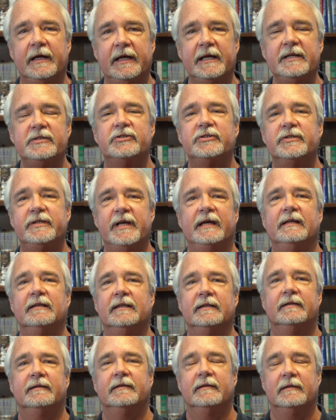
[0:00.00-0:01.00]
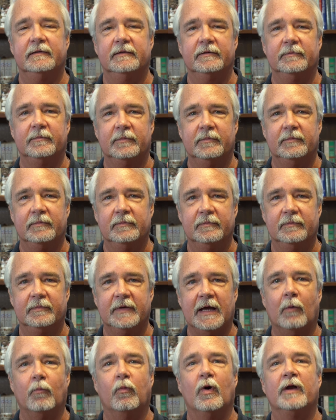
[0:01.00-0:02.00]
Each state
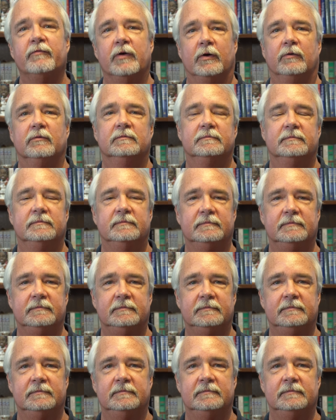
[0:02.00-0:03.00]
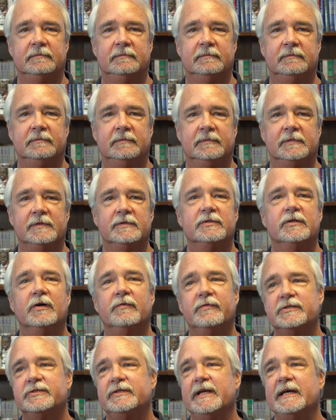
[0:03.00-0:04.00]
got one vote. So
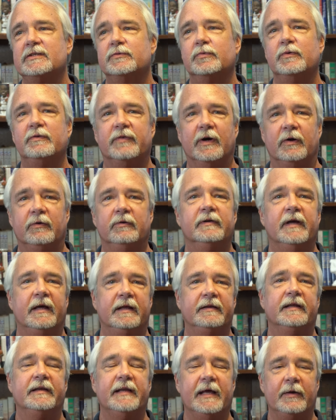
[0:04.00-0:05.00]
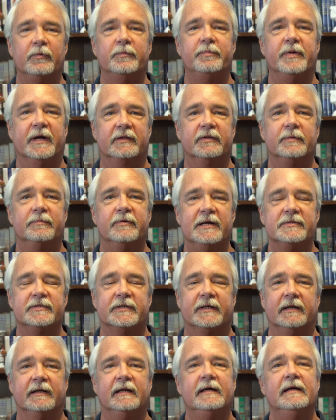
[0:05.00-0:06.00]
the states would vote and then they would pick the
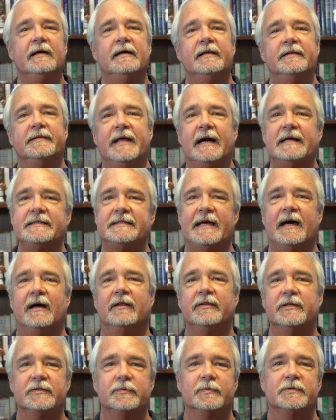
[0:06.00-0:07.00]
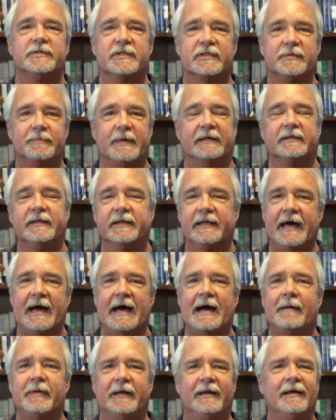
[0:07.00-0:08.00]
president. That's how this was expected to
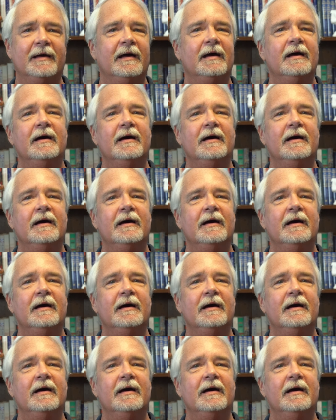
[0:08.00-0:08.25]
happen.